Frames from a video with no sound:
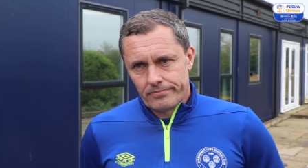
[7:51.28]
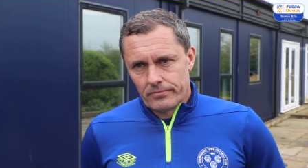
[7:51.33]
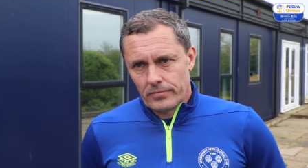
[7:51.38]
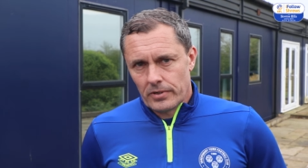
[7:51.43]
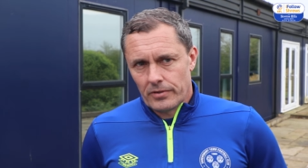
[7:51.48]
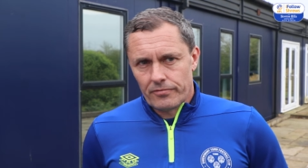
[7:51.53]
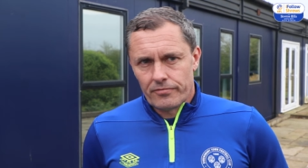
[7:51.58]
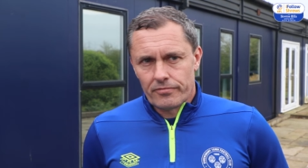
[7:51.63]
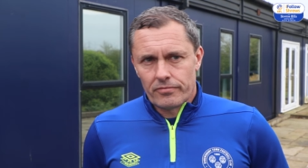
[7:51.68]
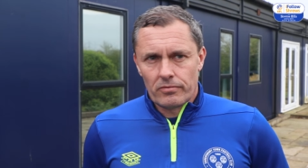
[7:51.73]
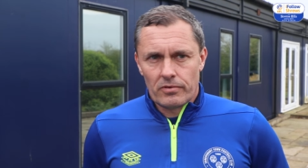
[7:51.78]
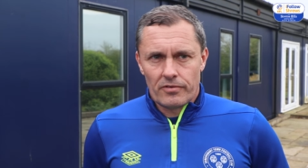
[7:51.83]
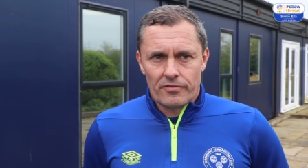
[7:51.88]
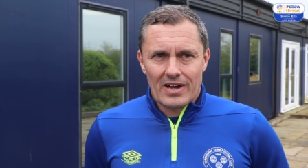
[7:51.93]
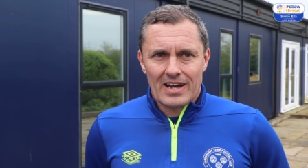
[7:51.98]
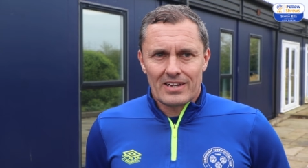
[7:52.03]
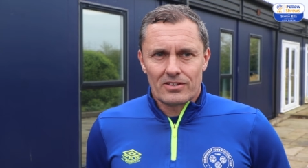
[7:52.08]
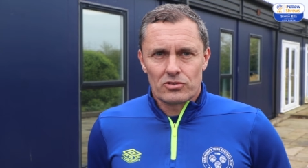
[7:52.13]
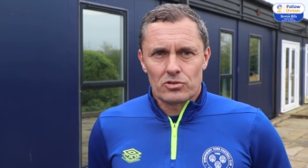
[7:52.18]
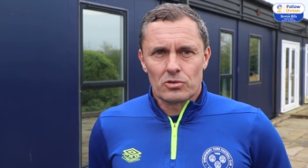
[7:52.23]
we've we've
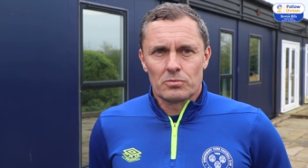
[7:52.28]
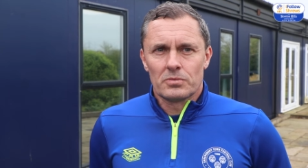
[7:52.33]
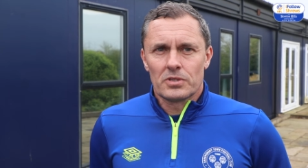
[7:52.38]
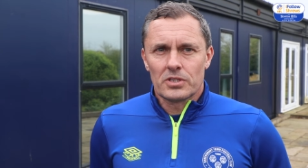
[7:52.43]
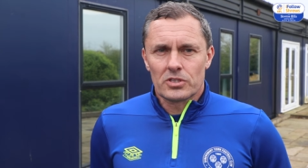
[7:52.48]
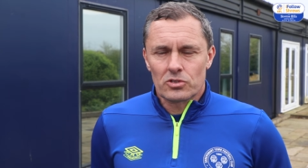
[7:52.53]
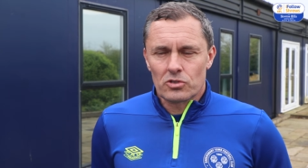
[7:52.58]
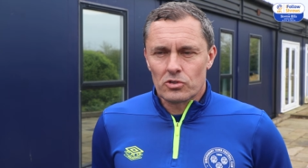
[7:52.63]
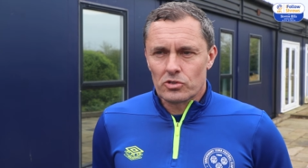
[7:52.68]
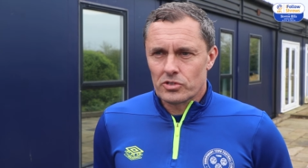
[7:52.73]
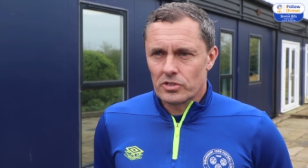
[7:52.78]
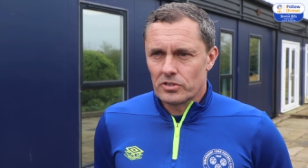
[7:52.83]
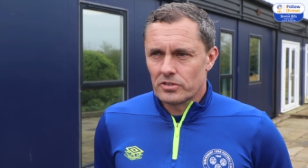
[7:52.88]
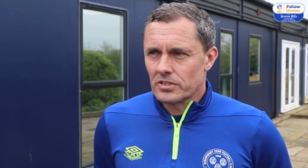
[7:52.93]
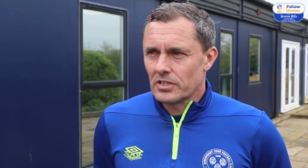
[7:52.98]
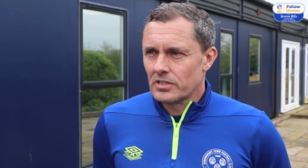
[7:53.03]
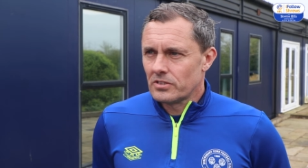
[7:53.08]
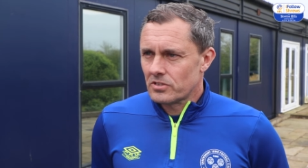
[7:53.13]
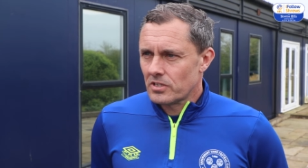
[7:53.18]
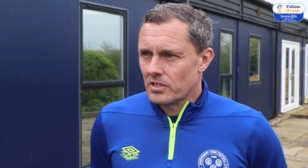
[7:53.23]
had some
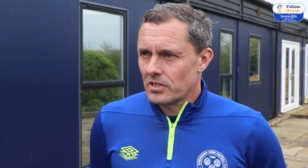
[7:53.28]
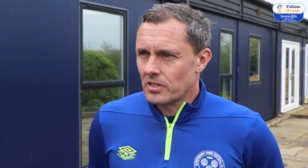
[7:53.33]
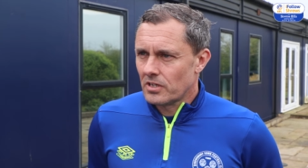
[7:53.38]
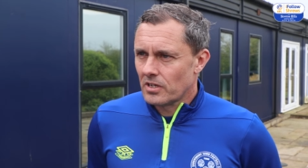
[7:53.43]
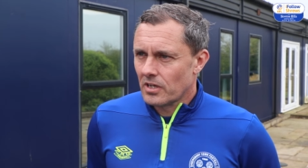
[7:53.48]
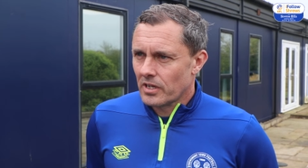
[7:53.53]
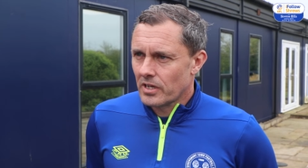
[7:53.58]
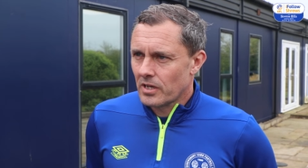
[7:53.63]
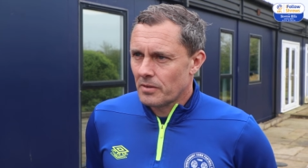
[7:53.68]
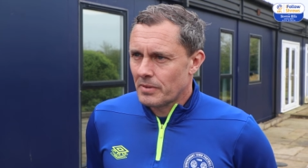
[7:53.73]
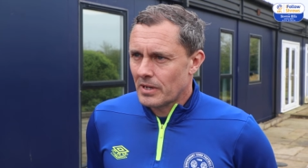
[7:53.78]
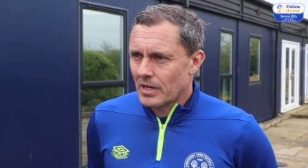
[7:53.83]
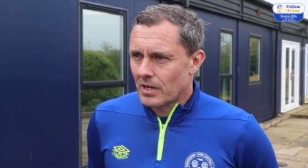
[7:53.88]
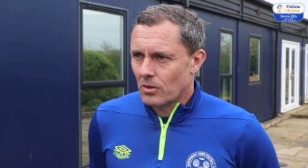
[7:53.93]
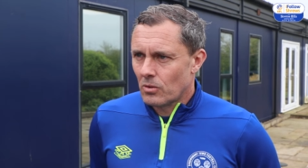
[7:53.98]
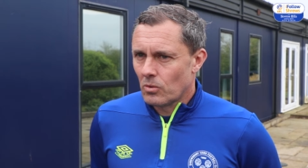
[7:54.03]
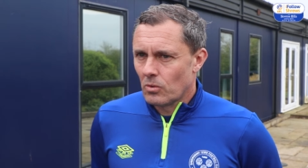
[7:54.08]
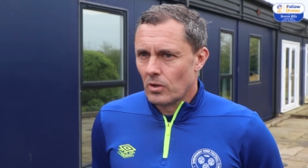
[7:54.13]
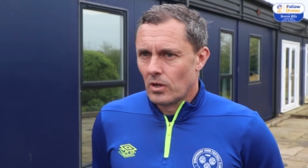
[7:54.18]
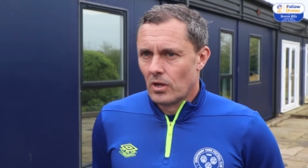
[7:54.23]
discussions internally
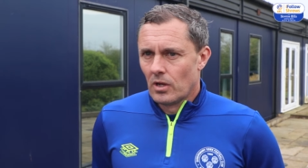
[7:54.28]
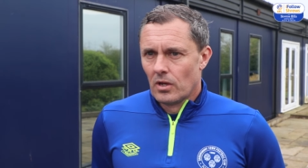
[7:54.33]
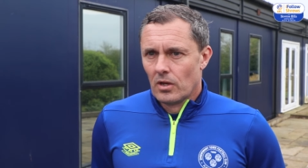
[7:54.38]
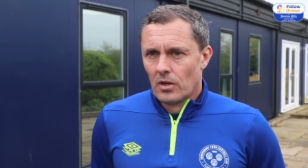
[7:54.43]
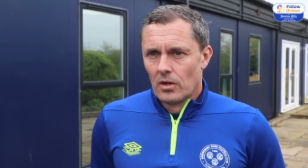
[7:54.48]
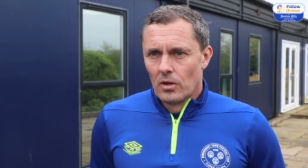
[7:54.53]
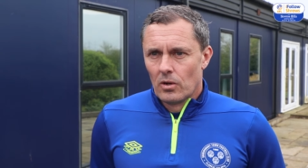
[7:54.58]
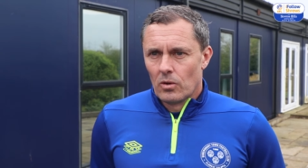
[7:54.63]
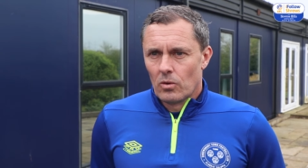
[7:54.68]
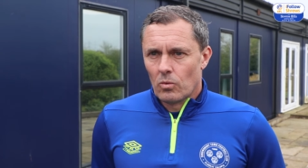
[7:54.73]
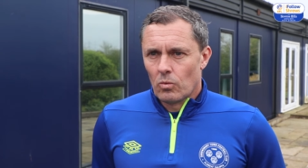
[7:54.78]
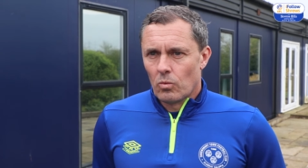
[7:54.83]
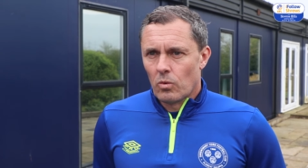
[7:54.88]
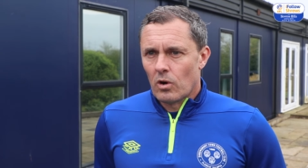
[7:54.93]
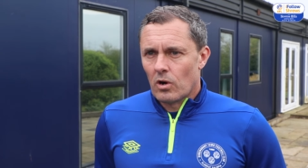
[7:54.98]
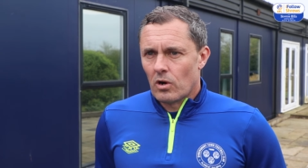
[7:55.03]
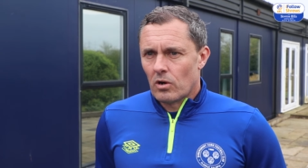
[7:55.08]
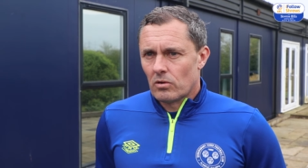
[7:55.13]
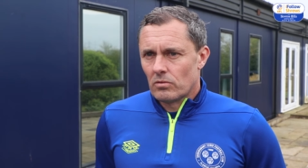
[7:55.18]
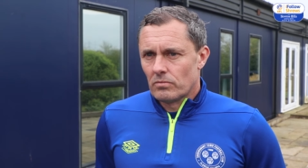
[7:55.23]
about
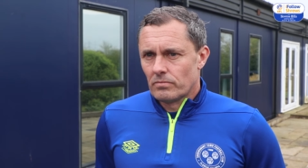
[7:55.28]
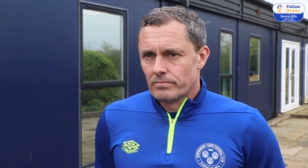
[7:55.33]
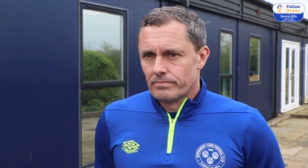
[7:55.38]
what